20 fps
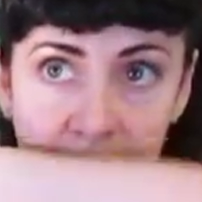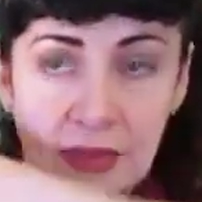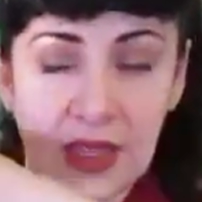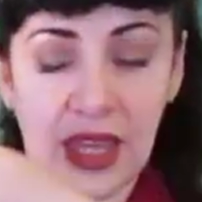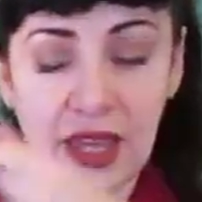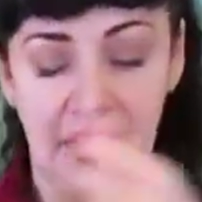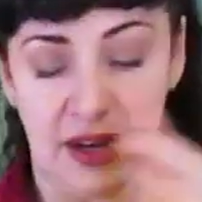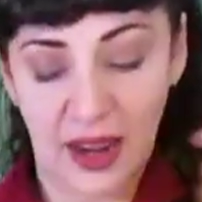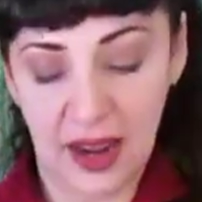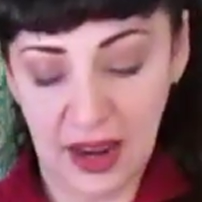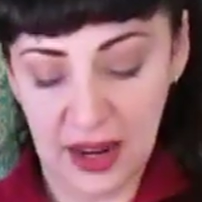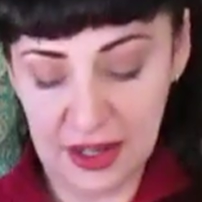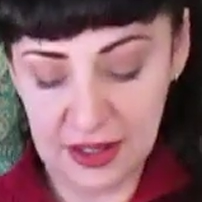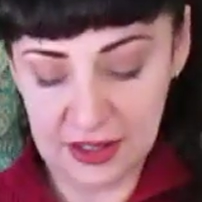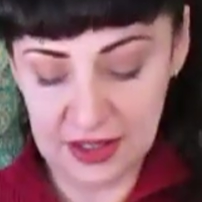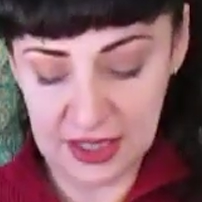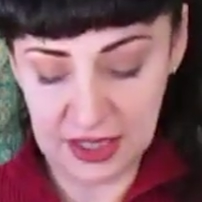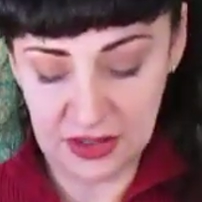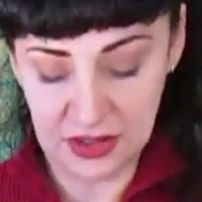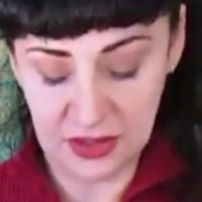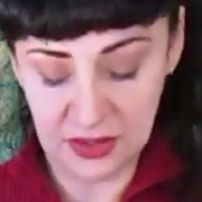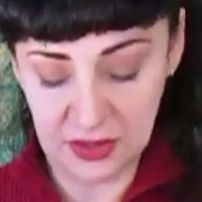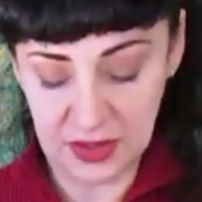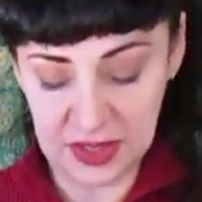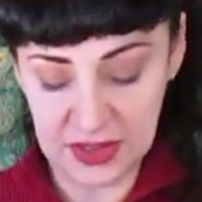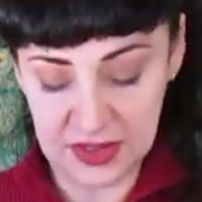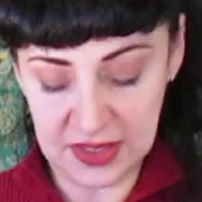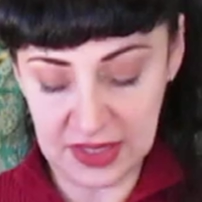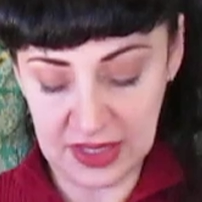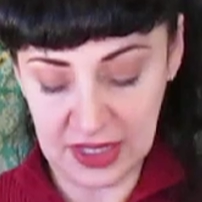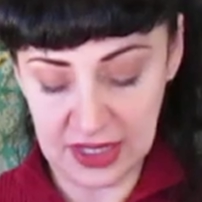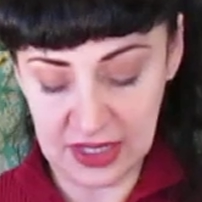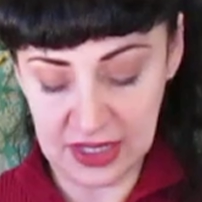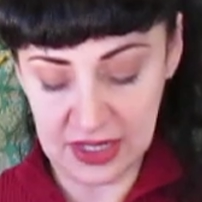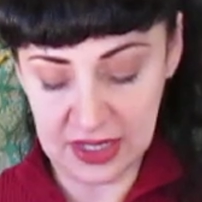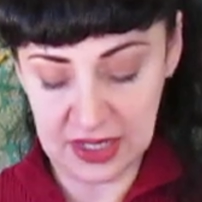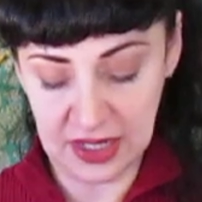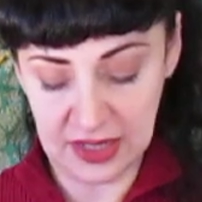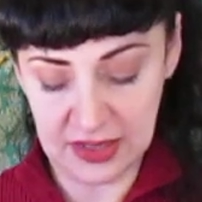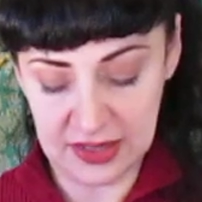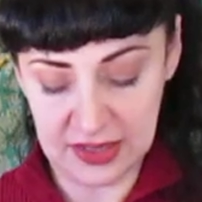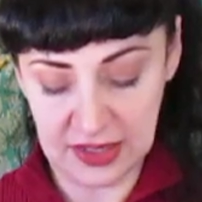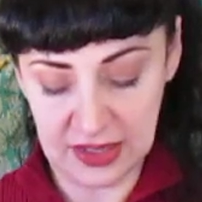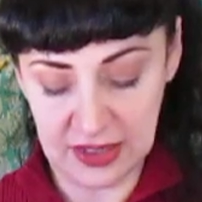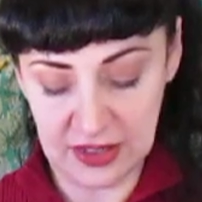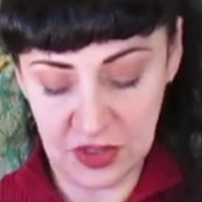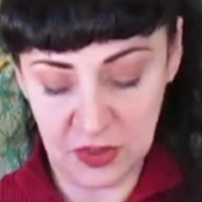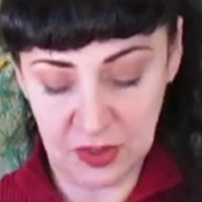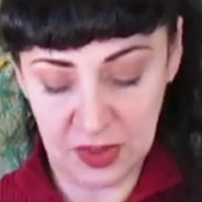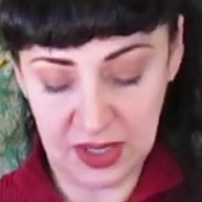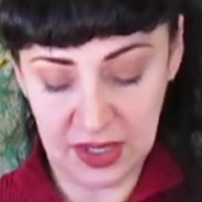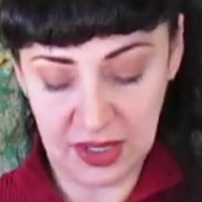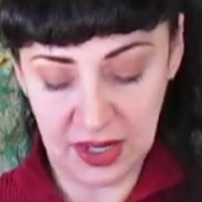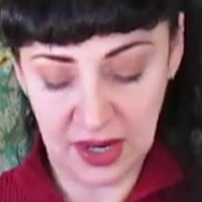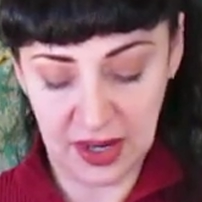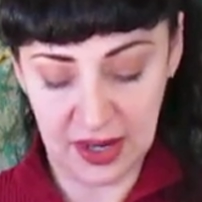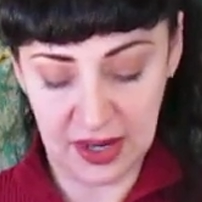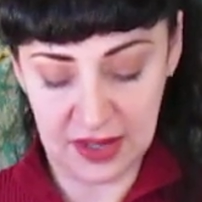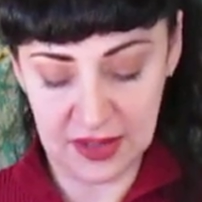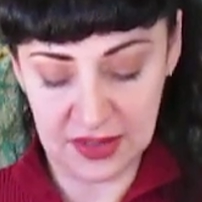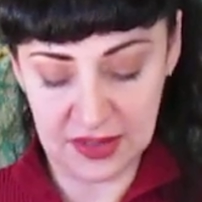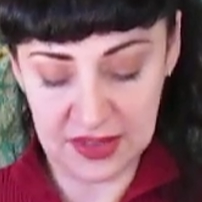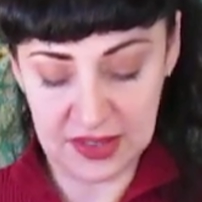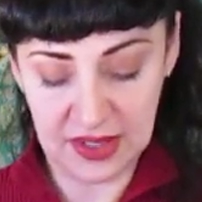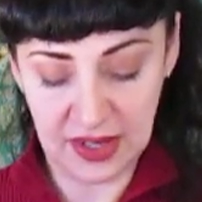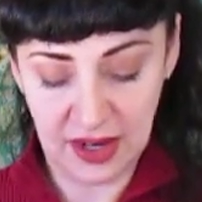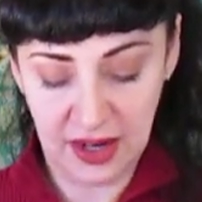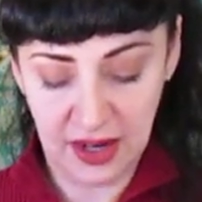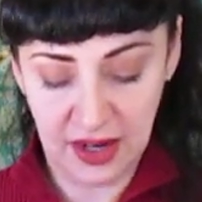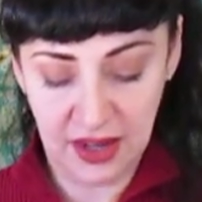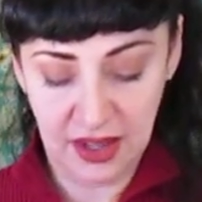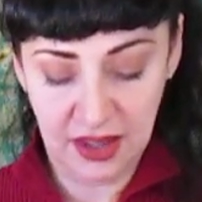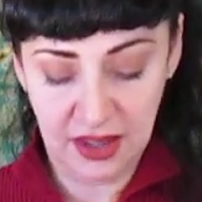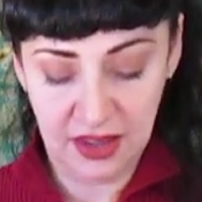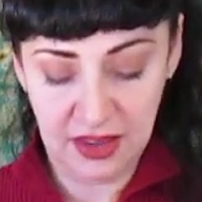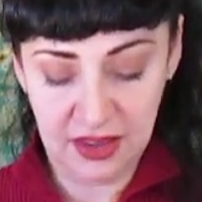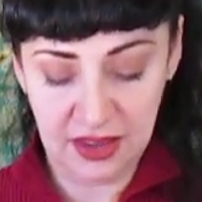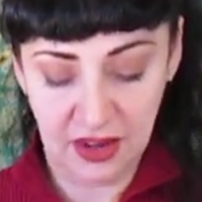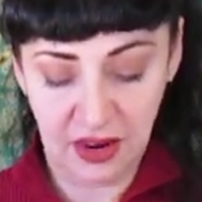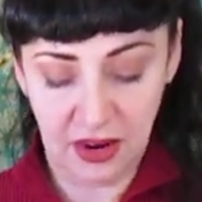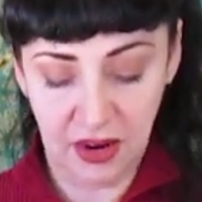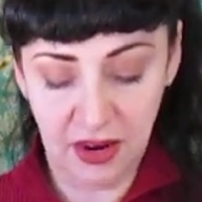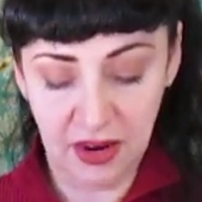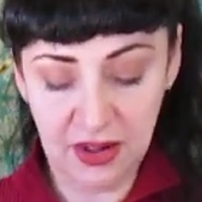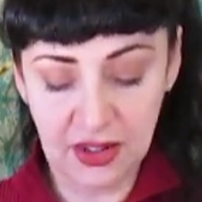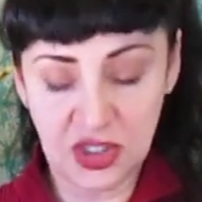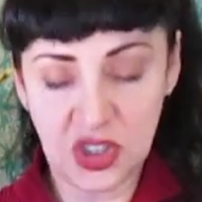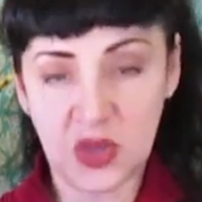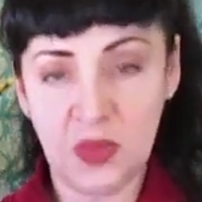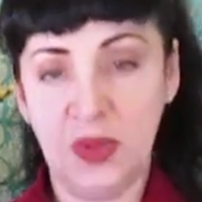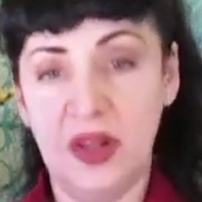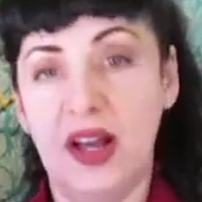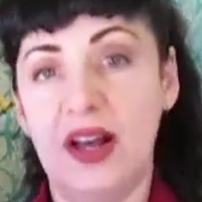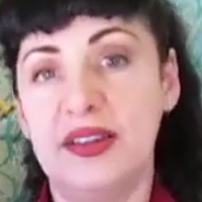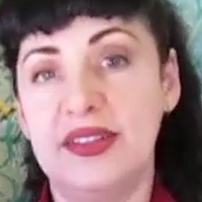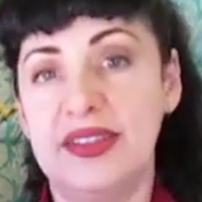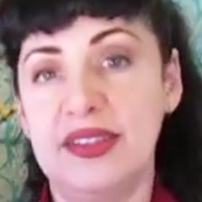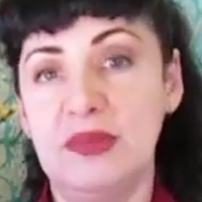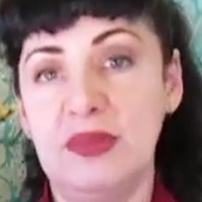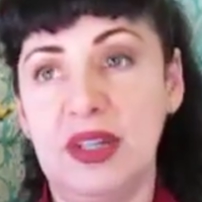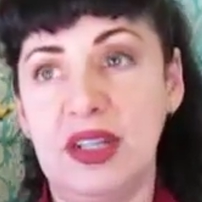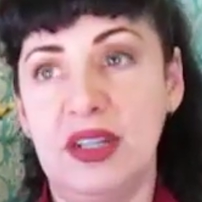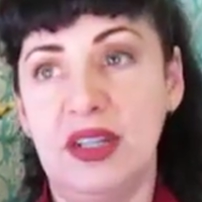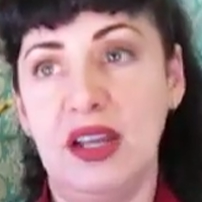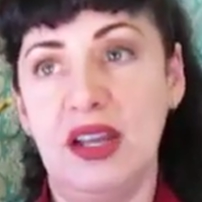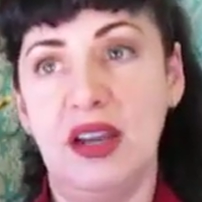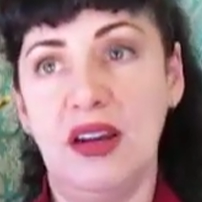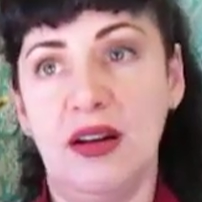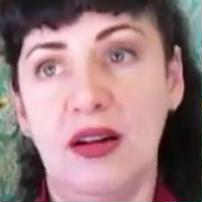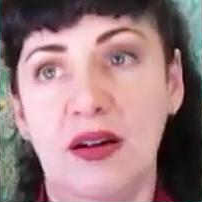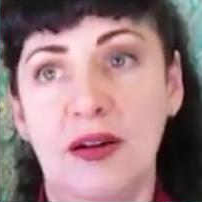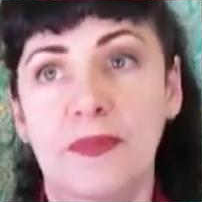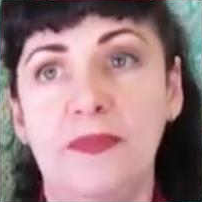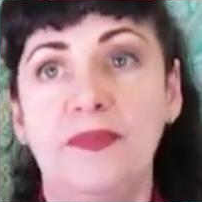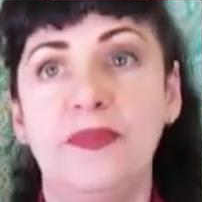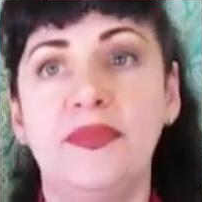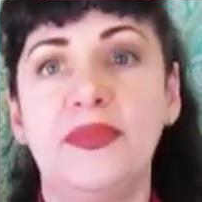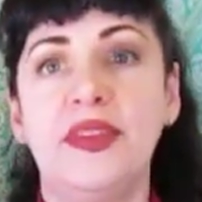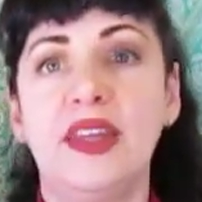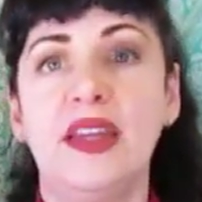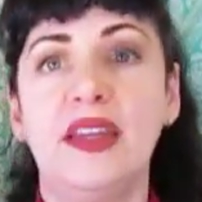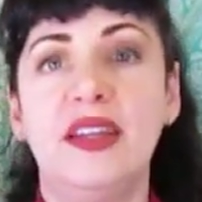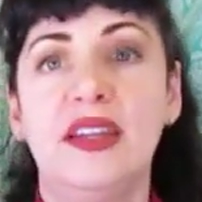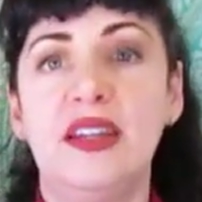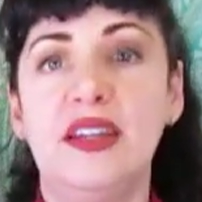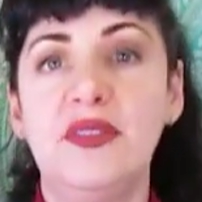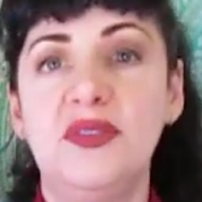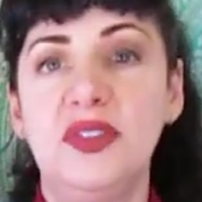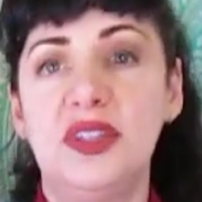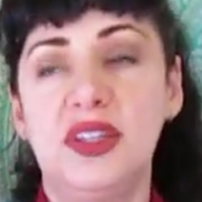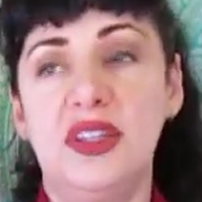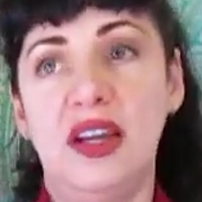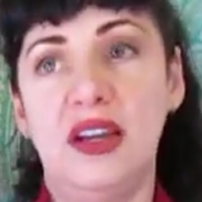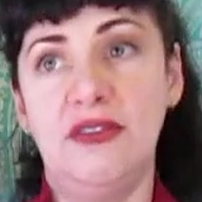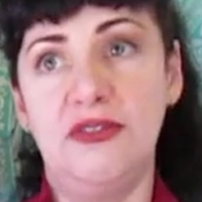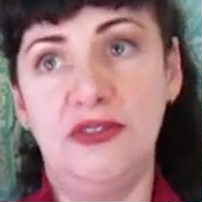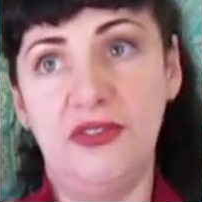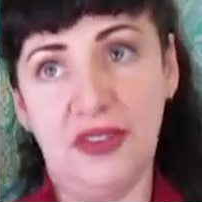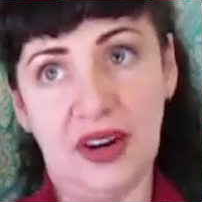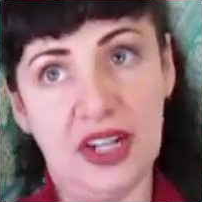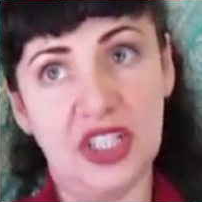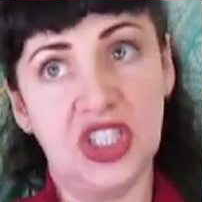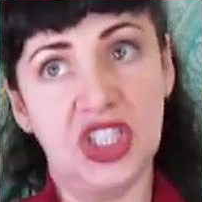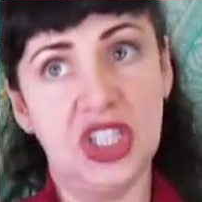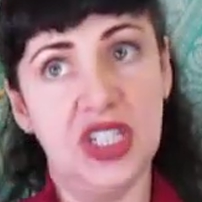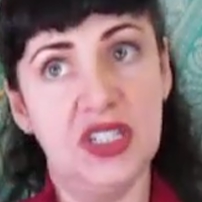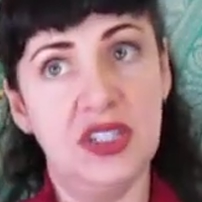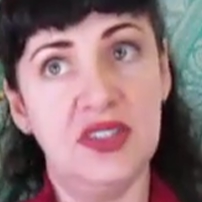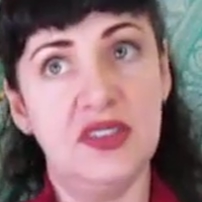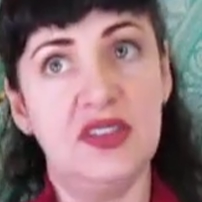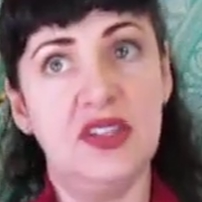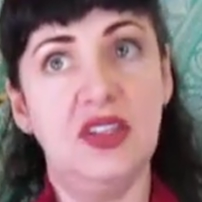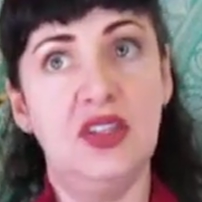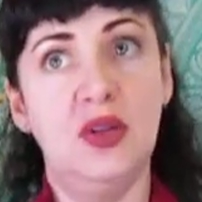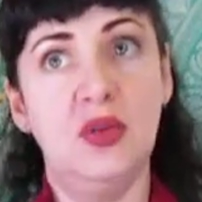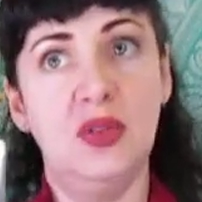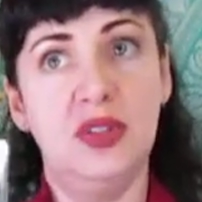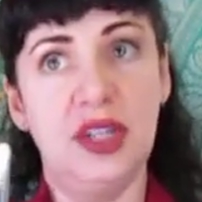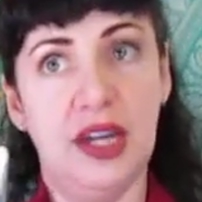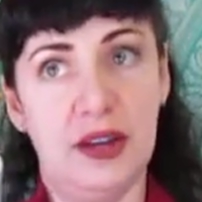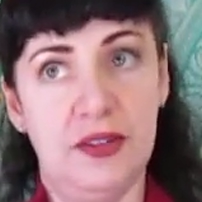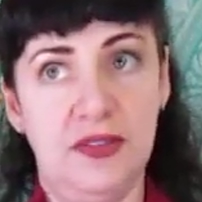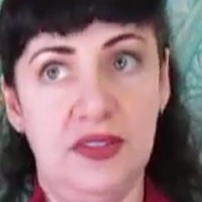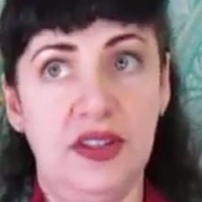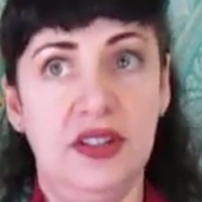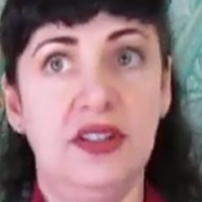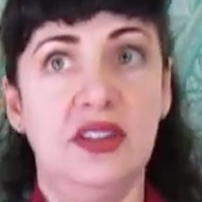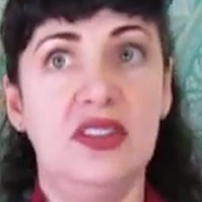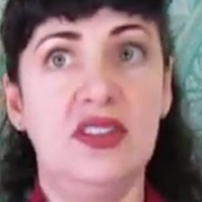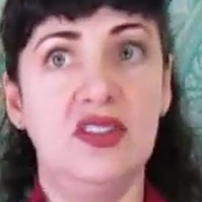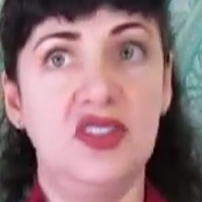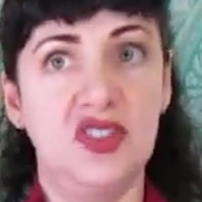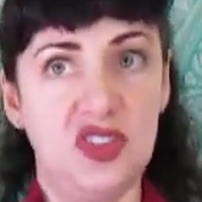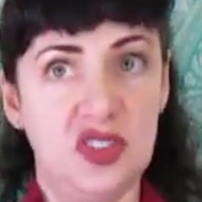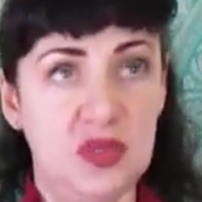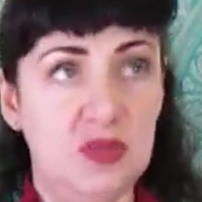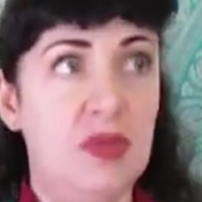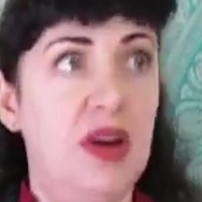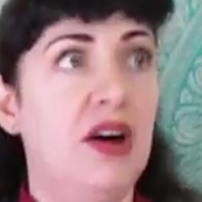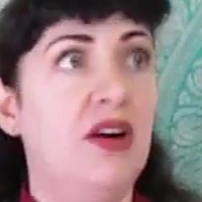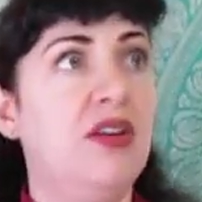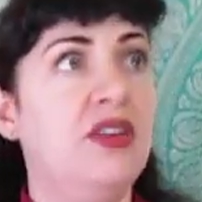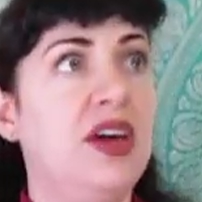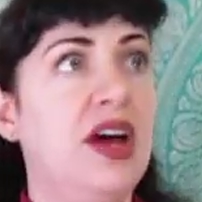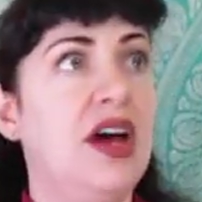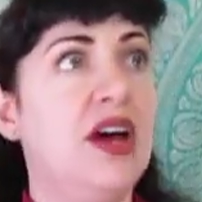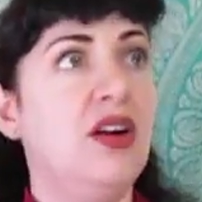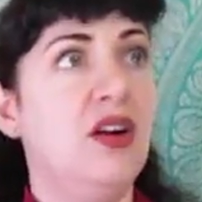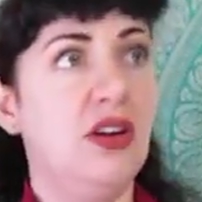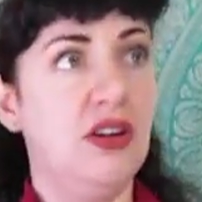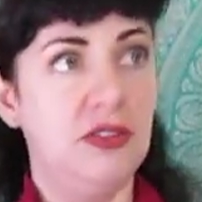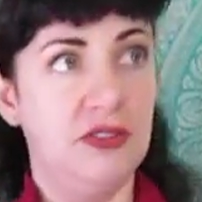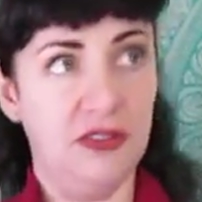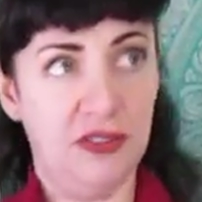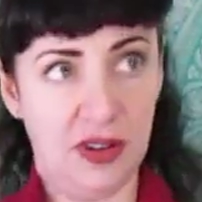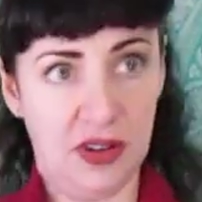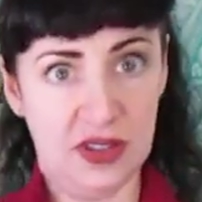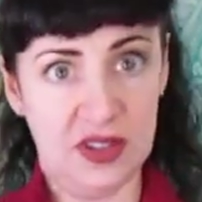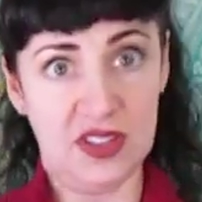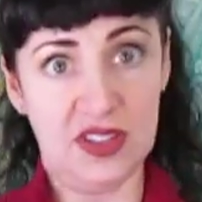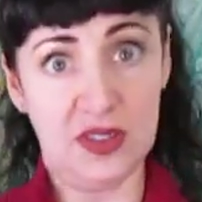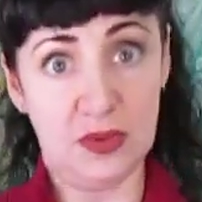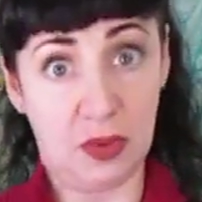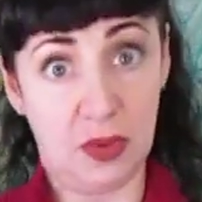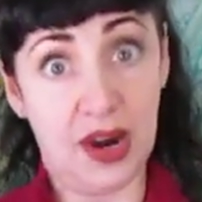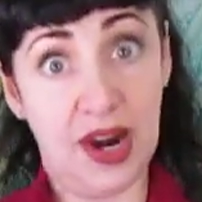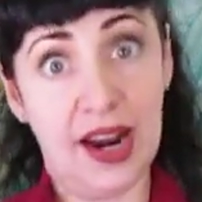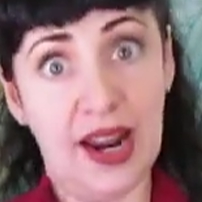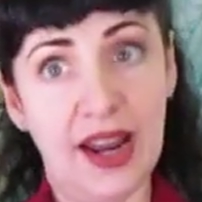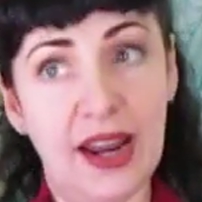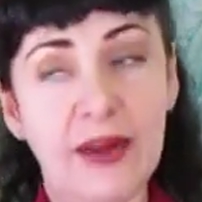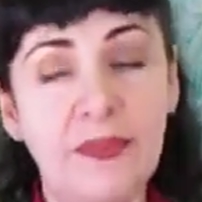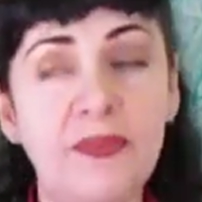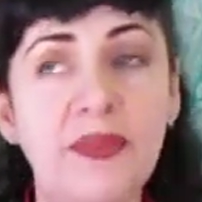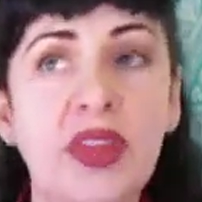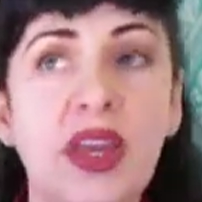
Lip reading: And I think the reason that it doesn't is because the orange blossom in here gives it a freshness. You definitely smell that on first spray.